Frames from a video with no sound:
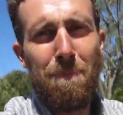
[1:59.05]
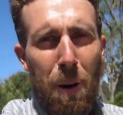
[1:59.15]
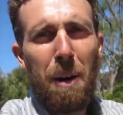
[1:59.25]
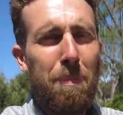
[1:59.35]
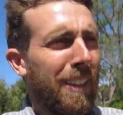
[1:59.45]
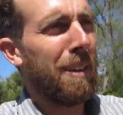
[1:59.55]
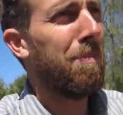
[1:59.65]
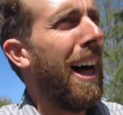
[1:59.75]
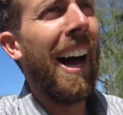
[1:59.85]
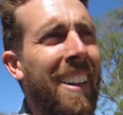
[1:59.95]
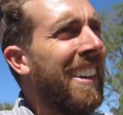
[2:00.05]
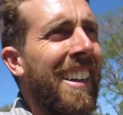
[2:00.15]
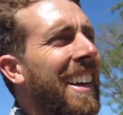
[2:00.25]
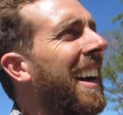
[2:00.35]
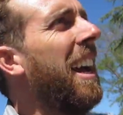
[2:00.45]
pumping the blood,
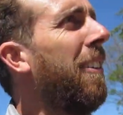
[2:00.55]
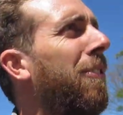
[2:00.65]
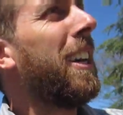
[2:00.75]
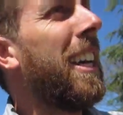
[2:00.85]
if we